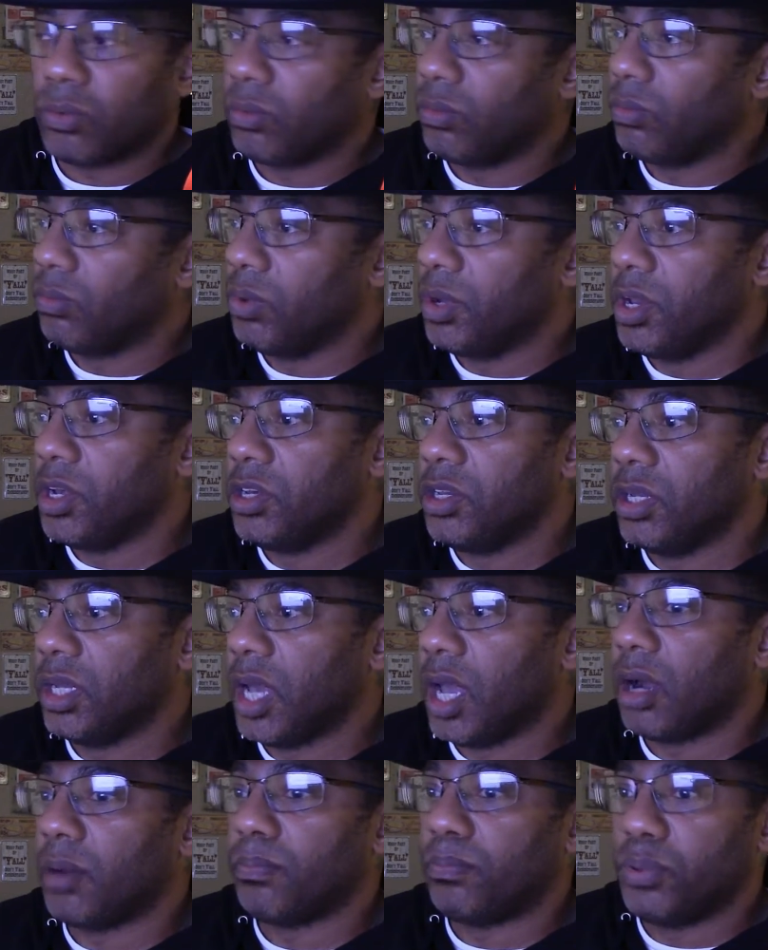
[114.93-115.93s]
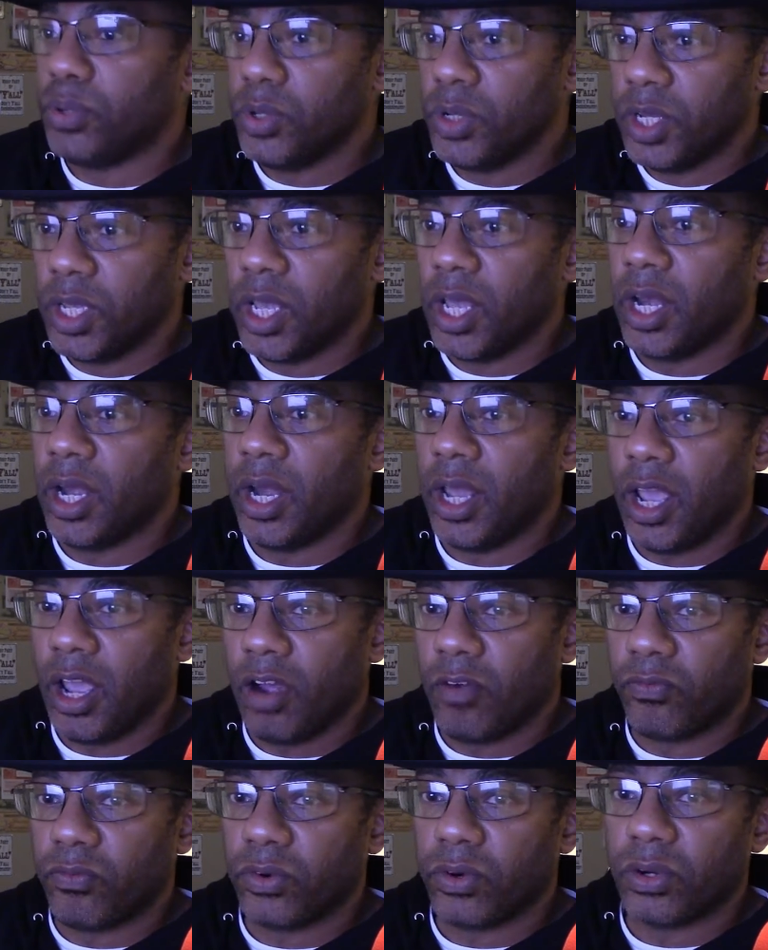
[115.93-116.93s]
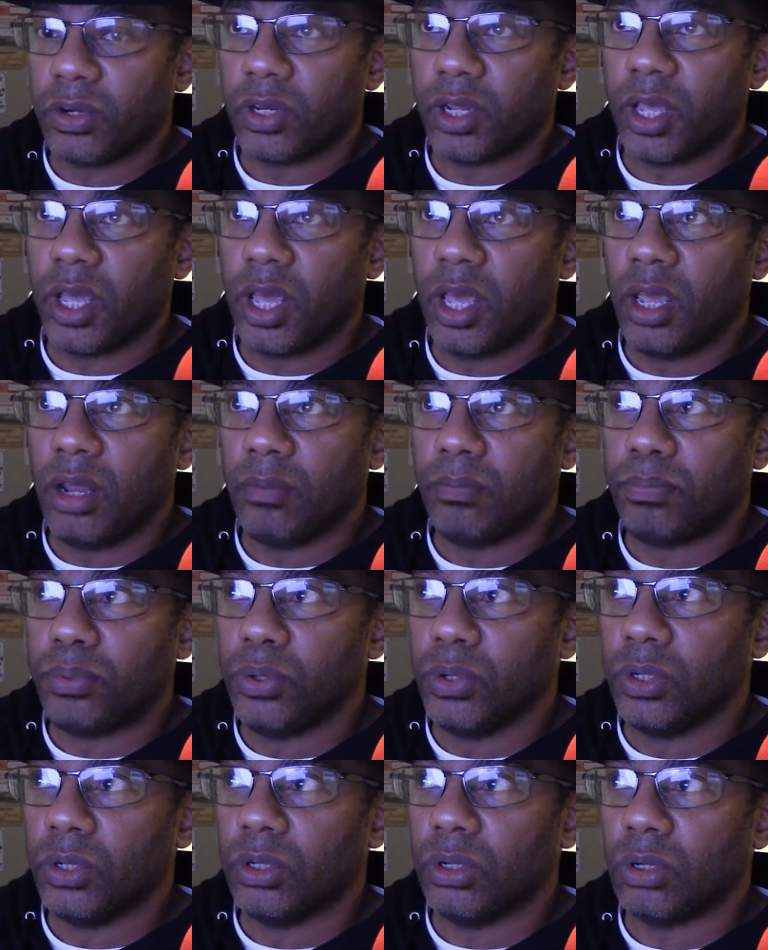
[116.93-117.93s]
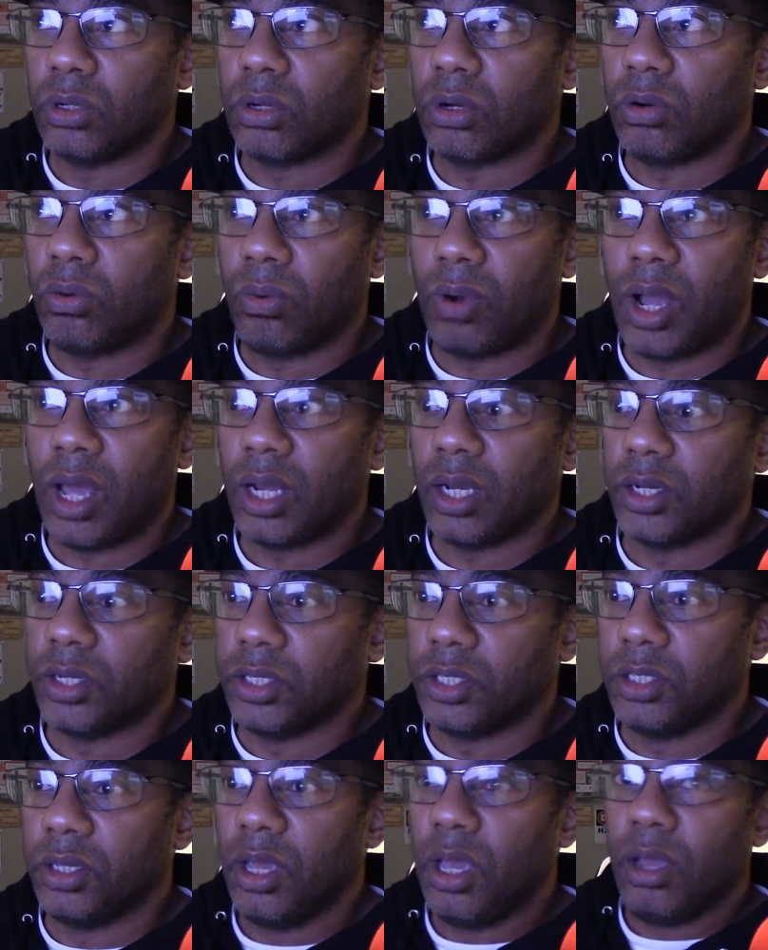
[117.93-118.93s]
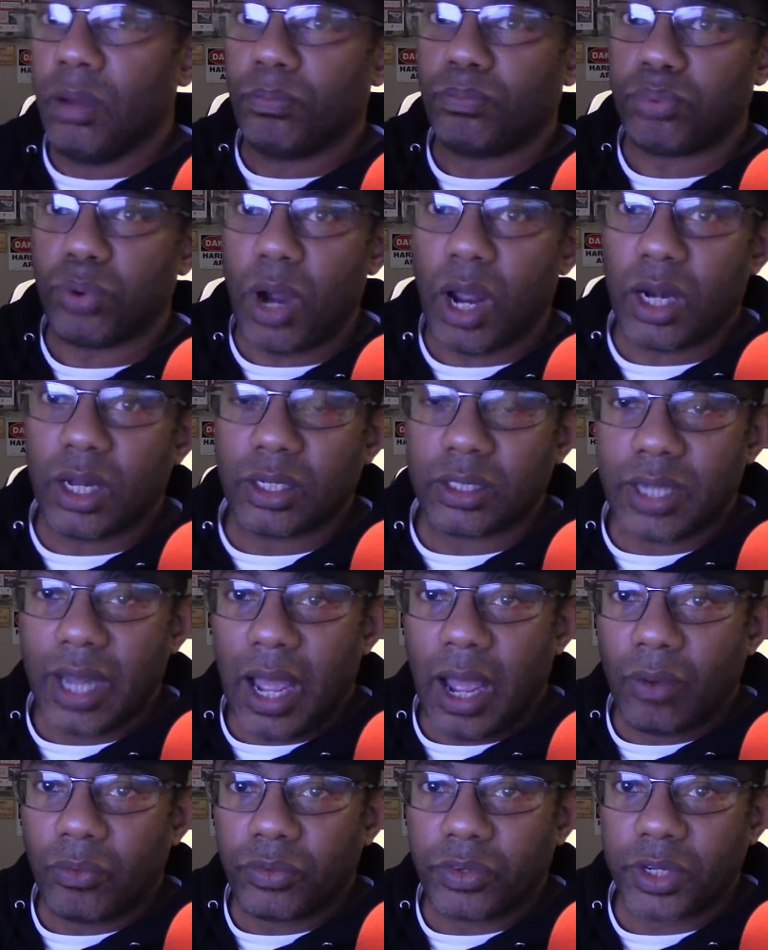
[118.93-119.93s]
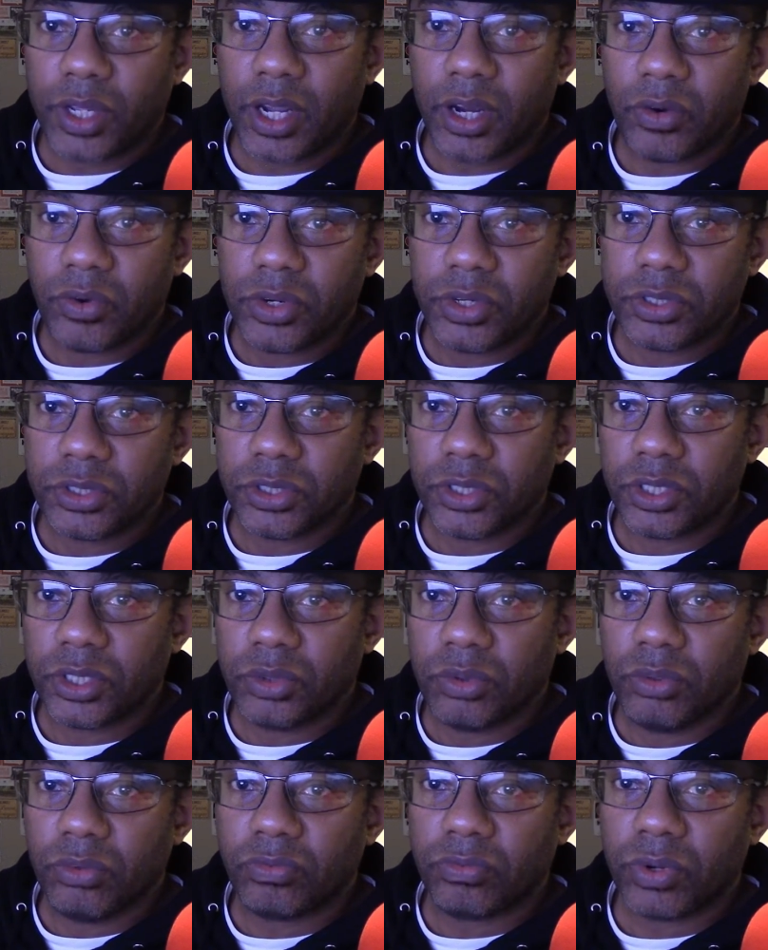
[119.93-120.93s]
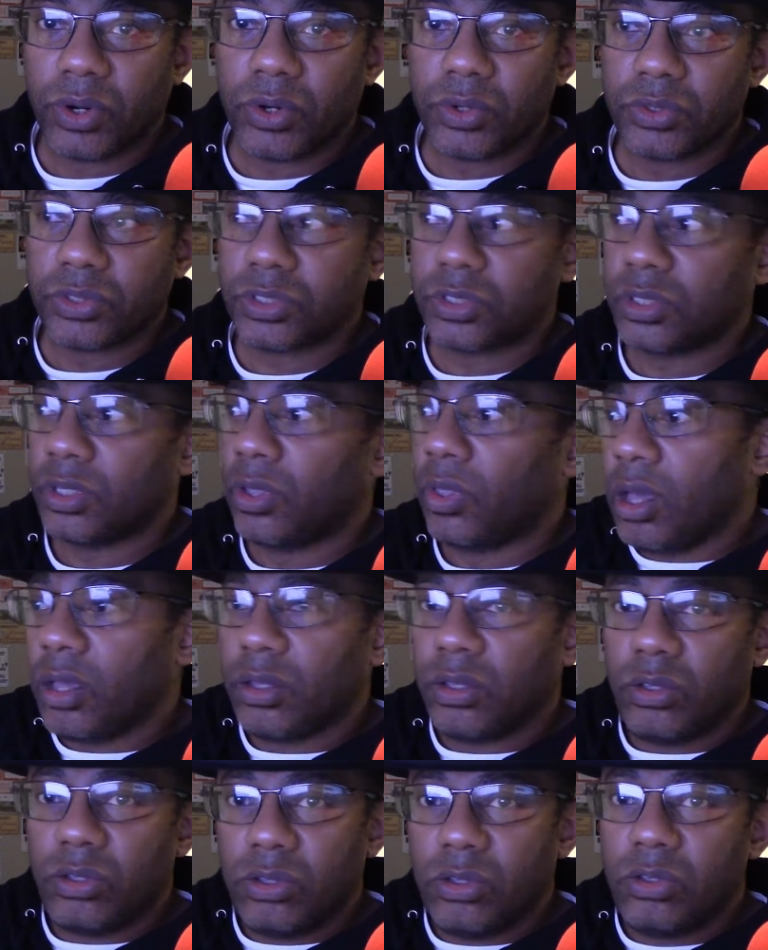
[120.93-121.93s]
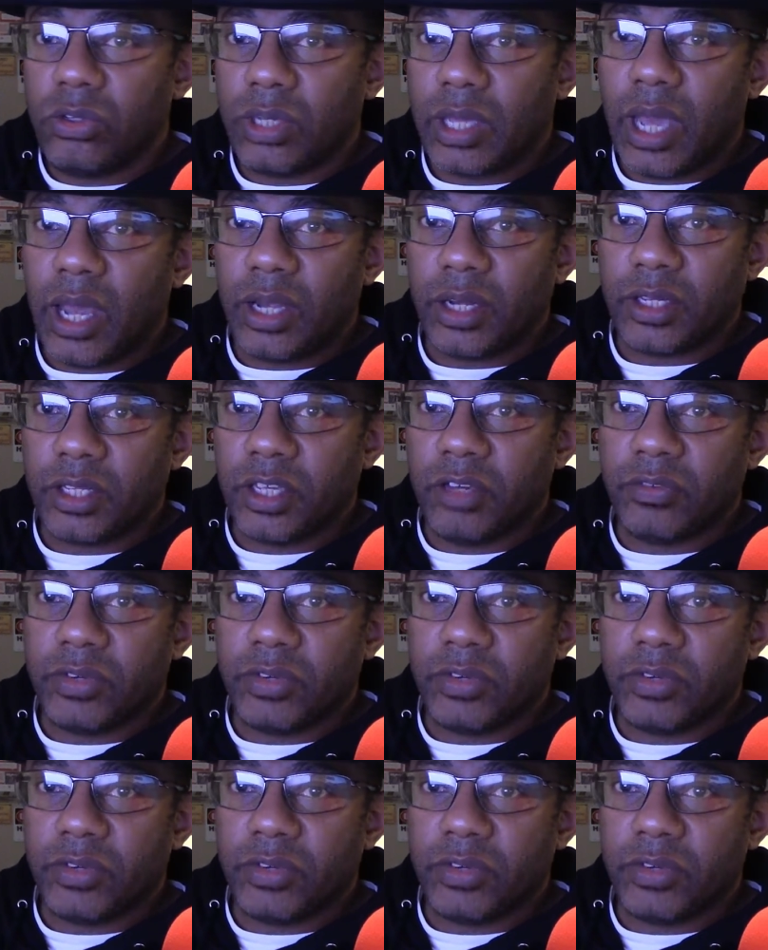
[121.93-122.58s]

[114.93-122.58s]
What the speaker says: When you got to put in effort and put a quality product out there into the universe, you got to give a